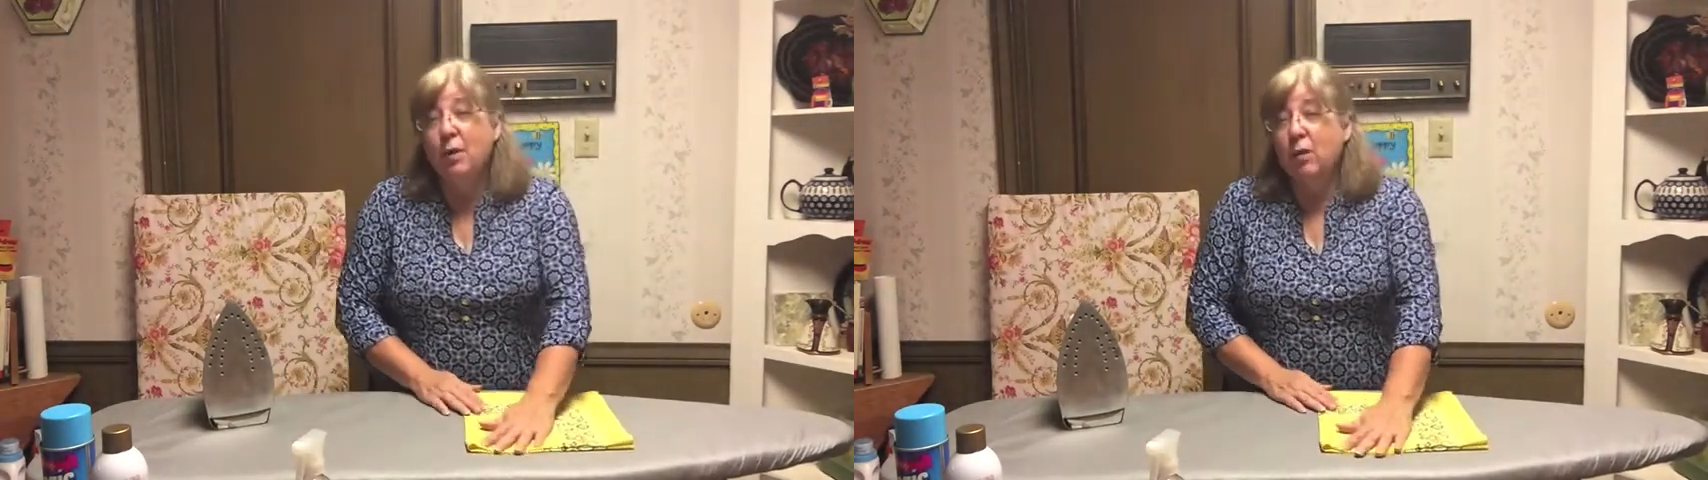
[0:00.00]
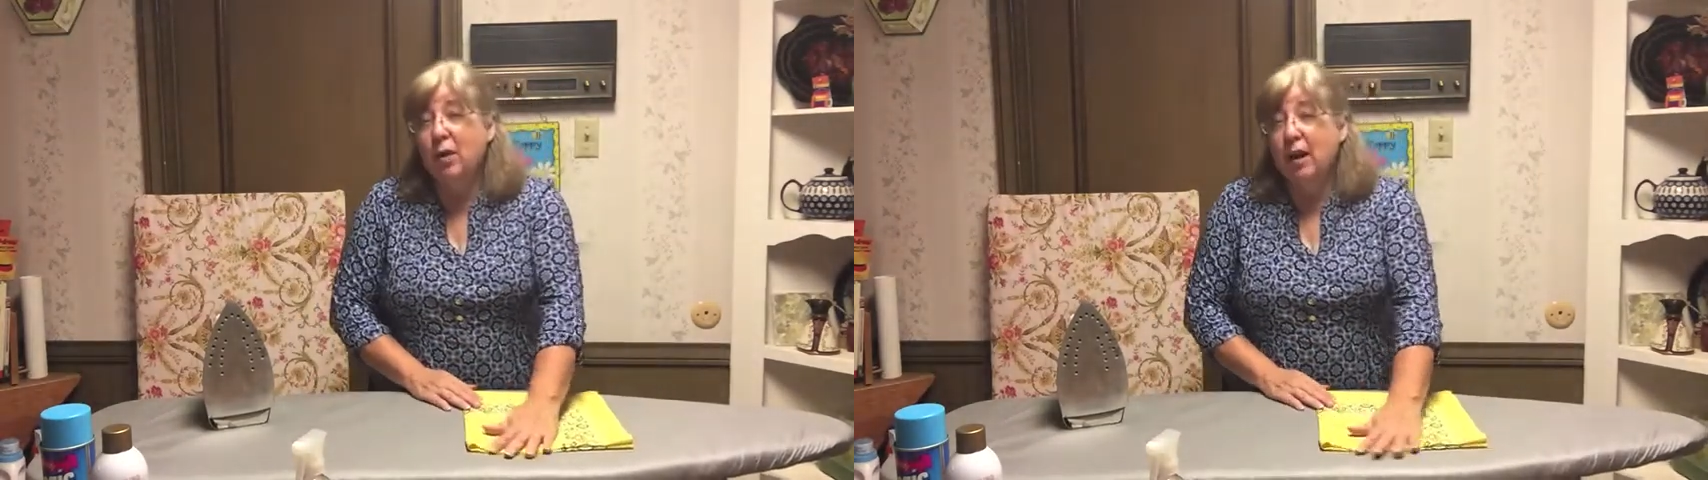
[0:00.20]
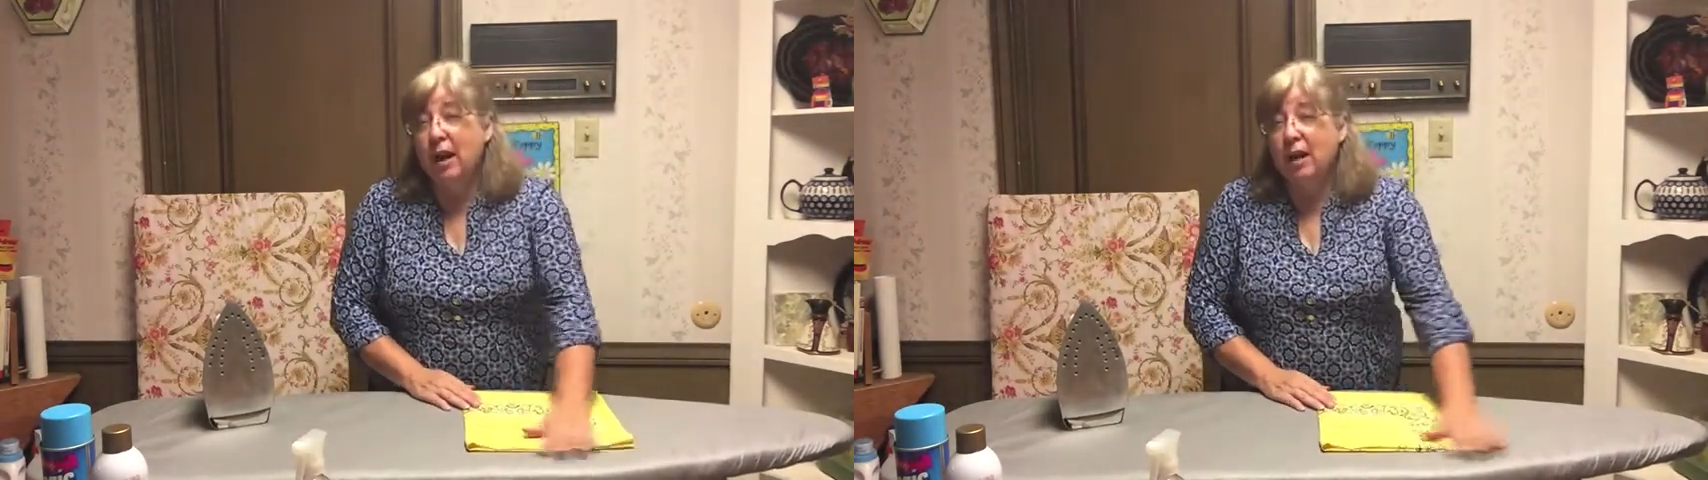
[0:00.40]
might
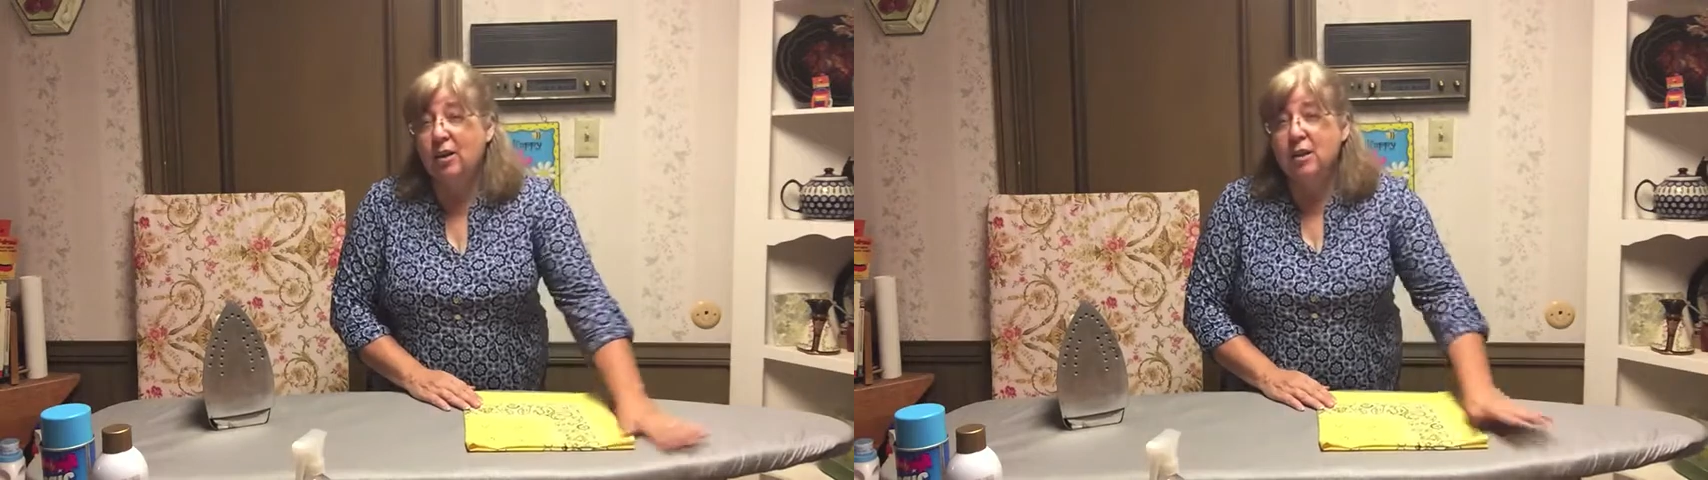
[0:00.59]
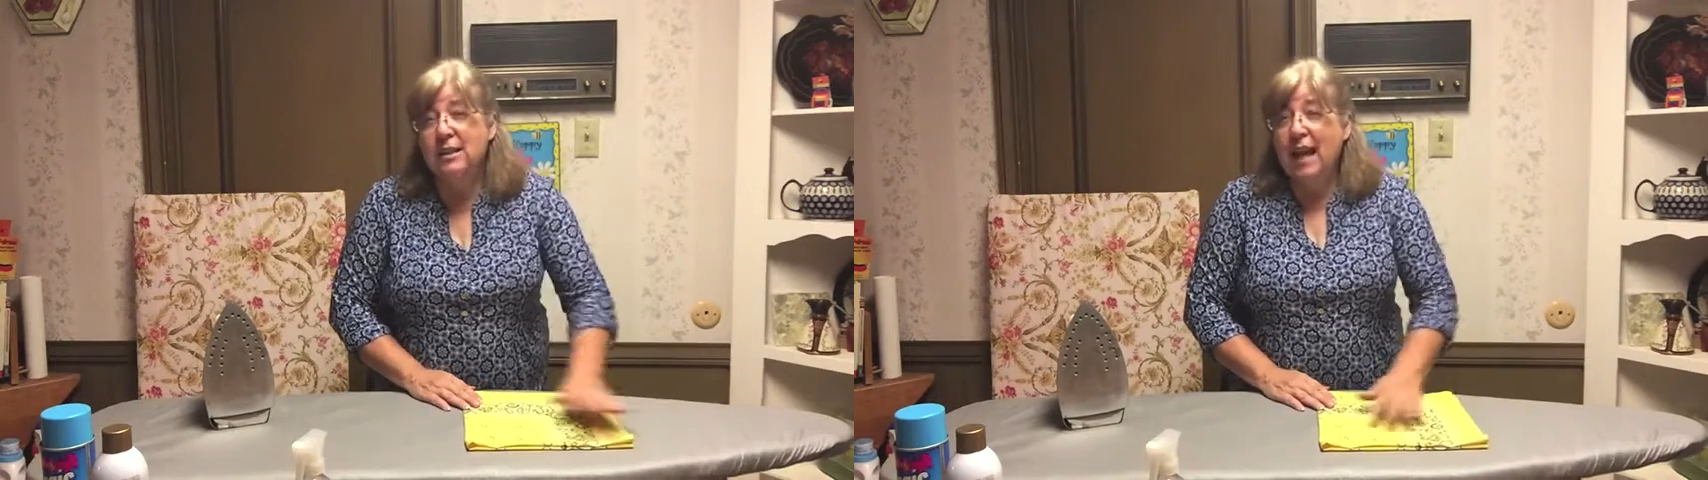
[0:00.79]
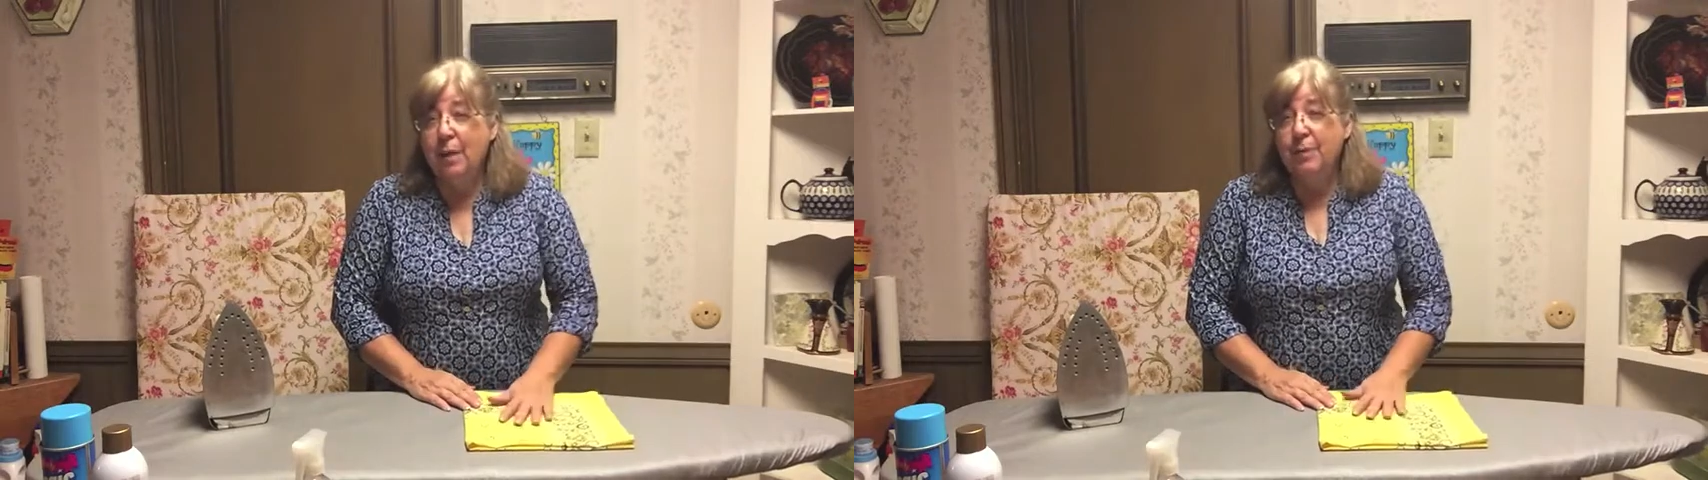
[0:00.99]
want to iron is
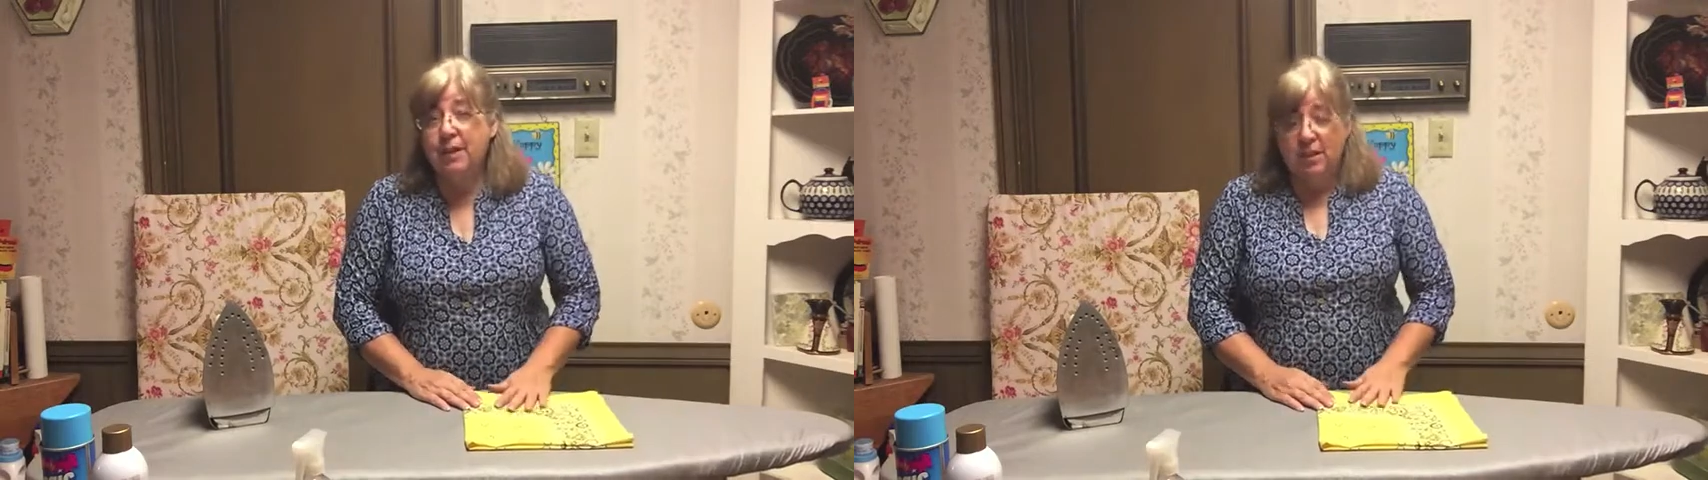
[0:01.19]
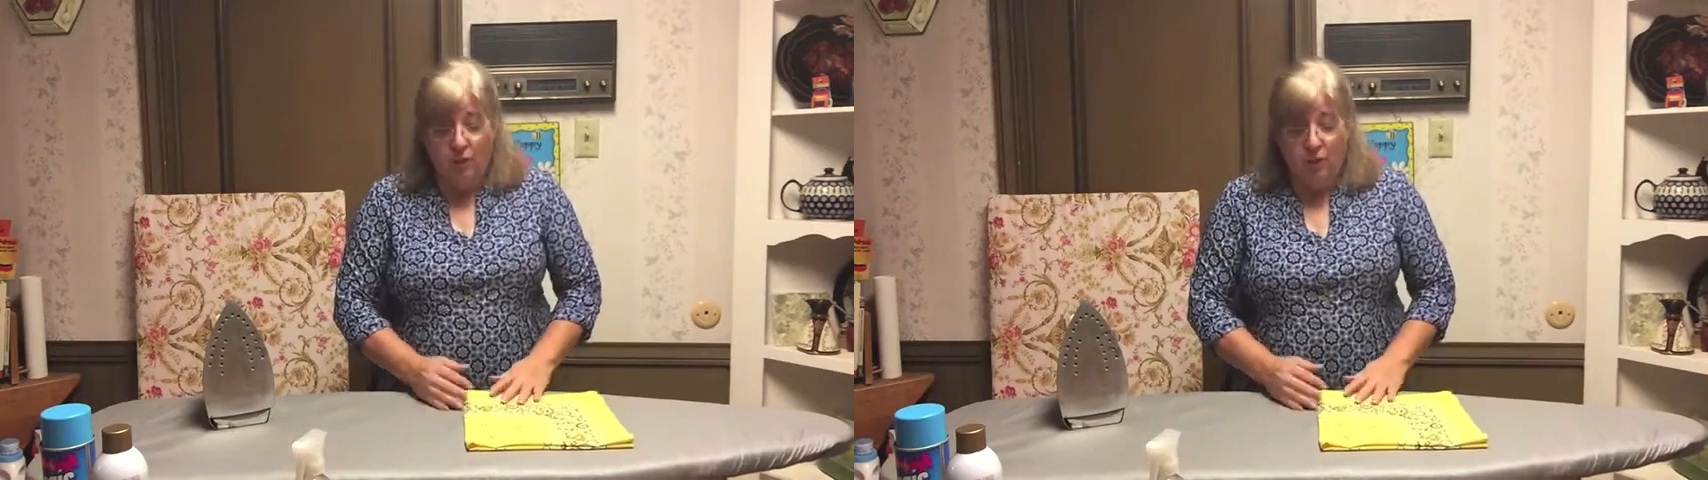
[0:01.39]
napkins.